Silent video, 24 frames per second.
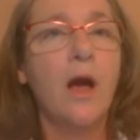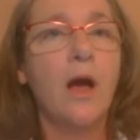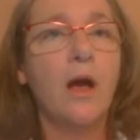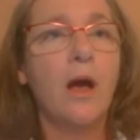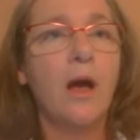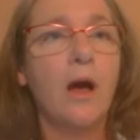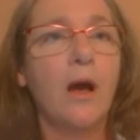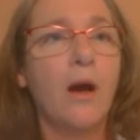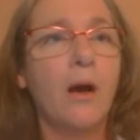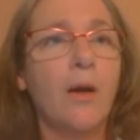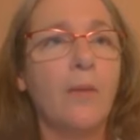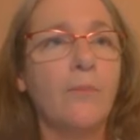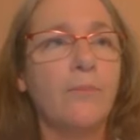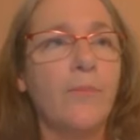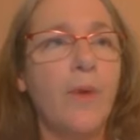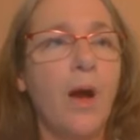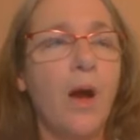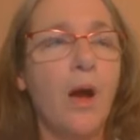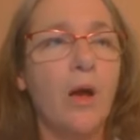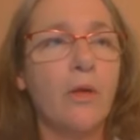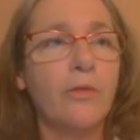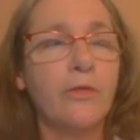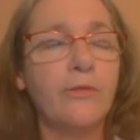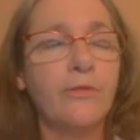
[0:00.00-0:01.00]

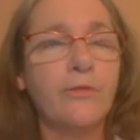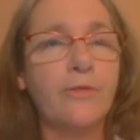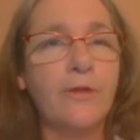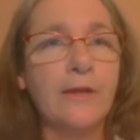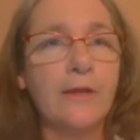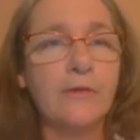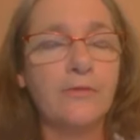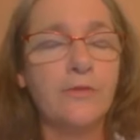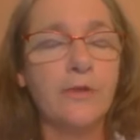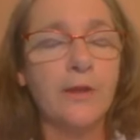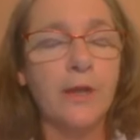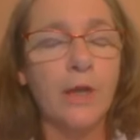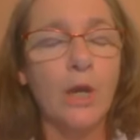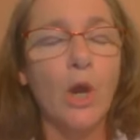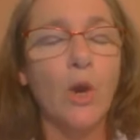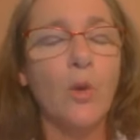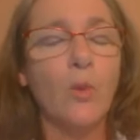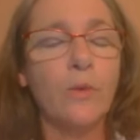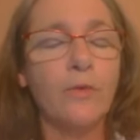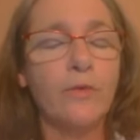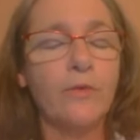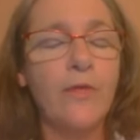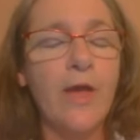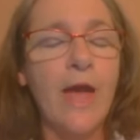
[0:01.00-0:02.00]
all the things that go
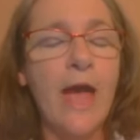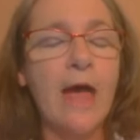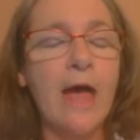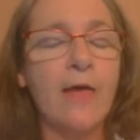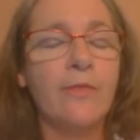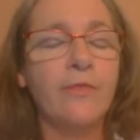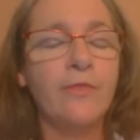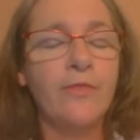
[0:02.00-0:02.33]
with that,